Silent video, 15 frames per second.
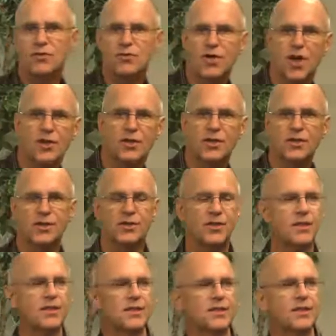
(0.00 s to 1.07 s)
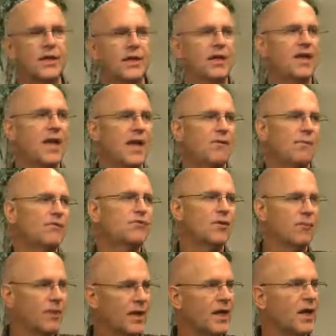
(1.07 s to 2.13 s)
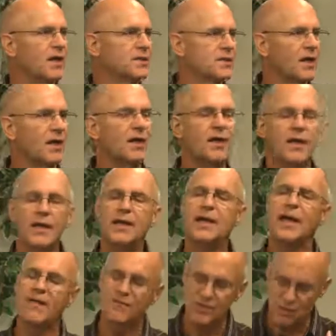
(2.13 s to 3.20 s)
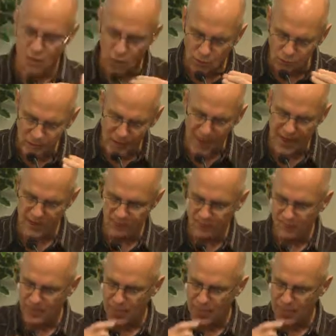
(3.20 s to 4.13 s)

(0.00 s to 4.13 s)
John didn't stick a name of somebody else on it. He gave his own name.